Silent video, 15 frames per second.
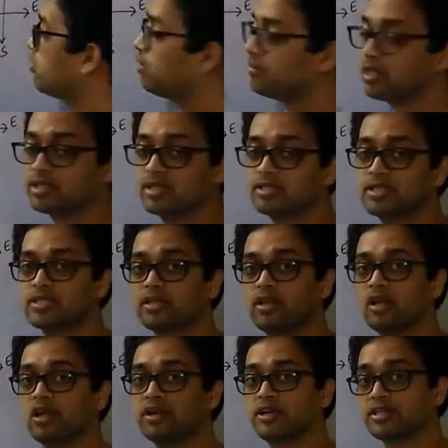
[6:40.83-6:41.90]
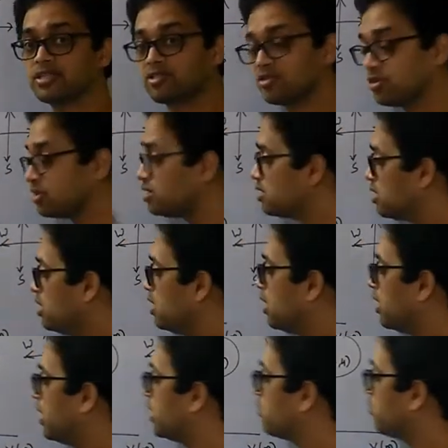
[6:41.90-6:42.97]
will be this distance?
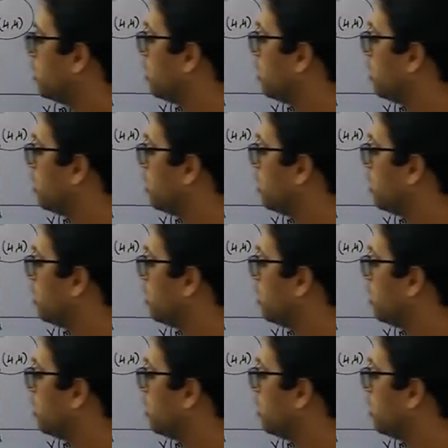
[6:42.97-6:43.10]
It